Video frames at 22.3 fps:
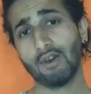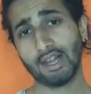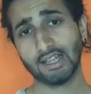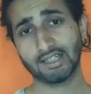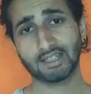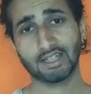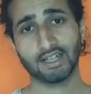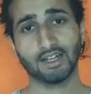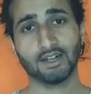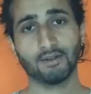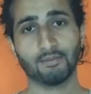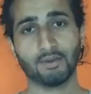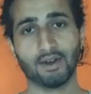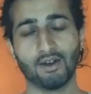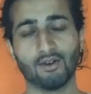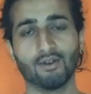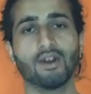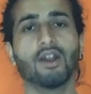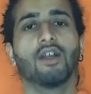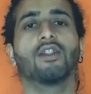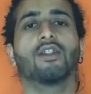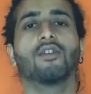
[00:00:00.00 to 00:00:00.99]
let's learn
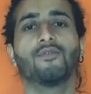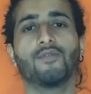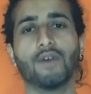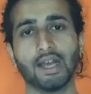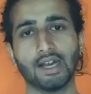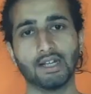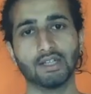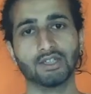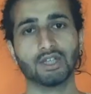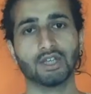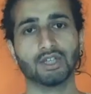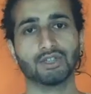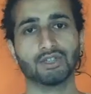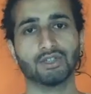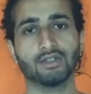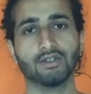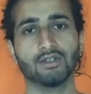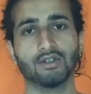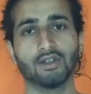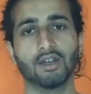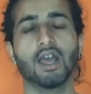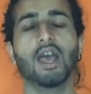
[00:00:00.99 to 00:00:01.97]
about the final
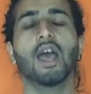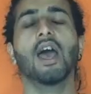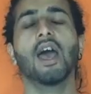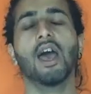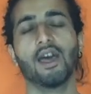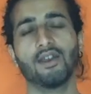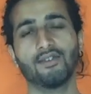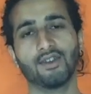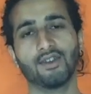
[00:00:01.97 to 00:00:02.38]
section, hand